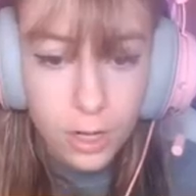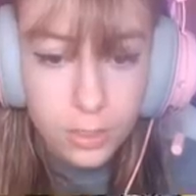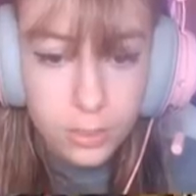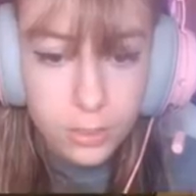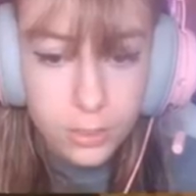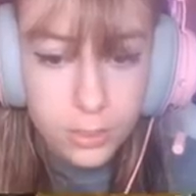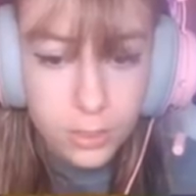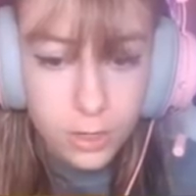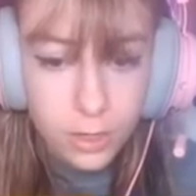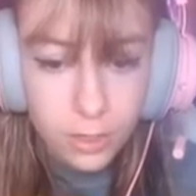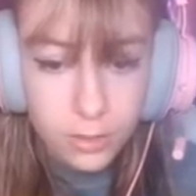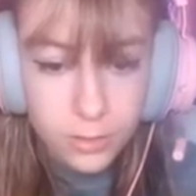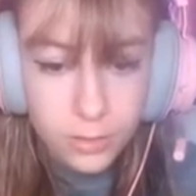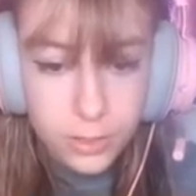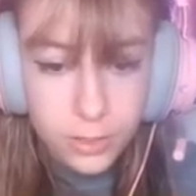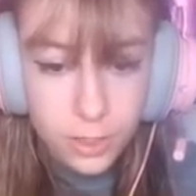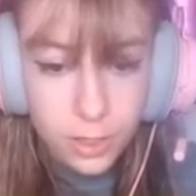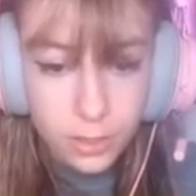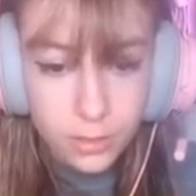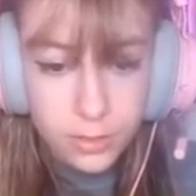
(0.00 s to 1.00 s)
dun,
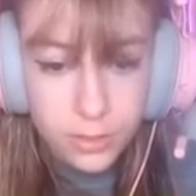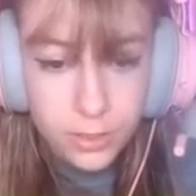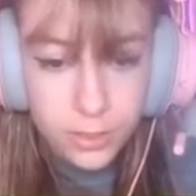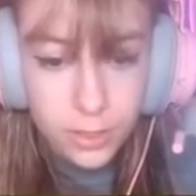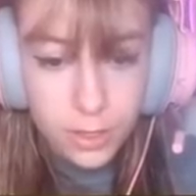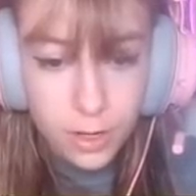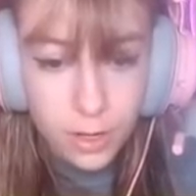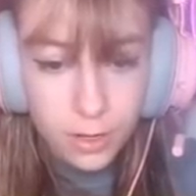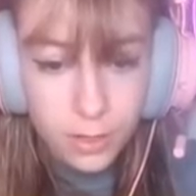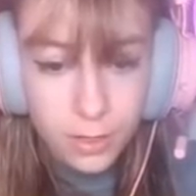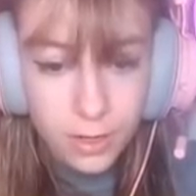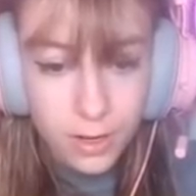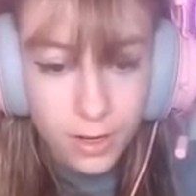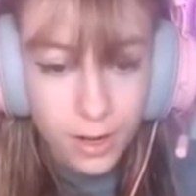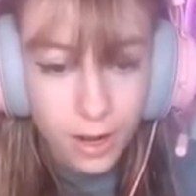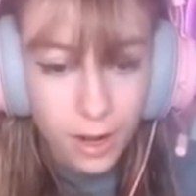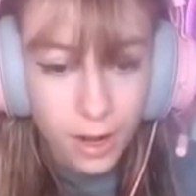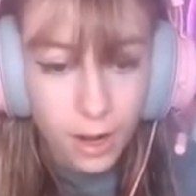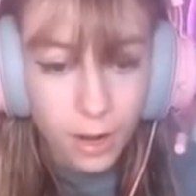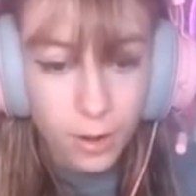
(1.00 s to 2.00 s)
dun, dun.
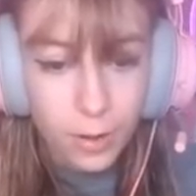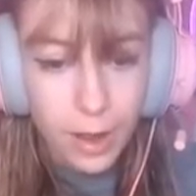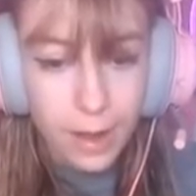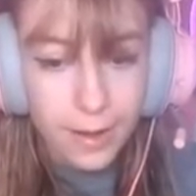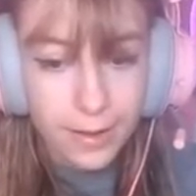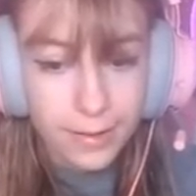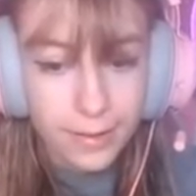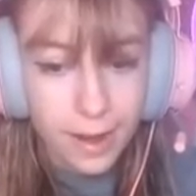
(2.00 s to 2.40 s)
Okay,